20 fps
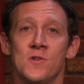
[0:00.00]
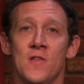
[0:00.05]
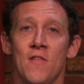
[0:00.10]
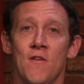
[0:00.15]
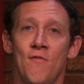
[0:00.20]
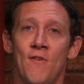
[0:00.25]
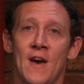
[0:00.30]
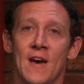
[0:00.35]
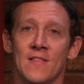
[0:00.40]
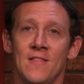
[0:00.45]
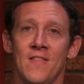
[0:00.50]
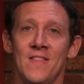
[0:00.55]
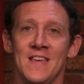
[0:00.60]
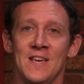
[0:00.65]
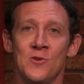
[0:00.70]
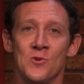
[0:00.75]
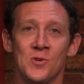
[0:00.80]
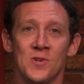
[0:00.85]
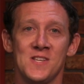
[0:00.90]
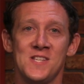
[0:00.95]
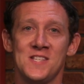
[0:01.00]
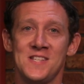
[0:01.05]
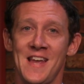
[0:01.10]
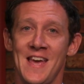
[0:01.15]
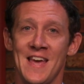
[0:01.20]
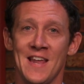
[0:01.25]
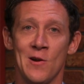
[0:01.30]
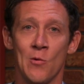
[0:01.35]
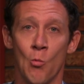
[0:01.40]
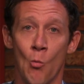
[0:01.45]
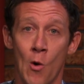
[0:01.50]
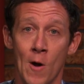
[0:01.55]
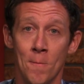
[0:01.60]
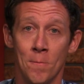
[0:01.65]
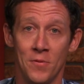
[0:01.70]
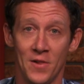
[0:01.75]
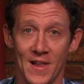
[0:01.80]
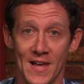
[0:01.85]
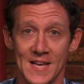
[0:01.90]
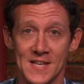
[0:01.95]
to the fact that they usually stand in
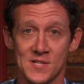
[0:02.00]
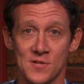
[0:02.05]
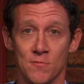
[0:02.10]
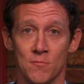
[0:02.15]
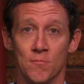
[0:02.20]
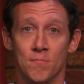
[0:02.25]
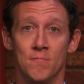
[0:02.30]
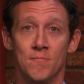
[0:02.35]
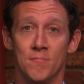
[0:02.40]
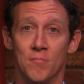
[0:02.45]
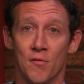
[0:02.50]
one place and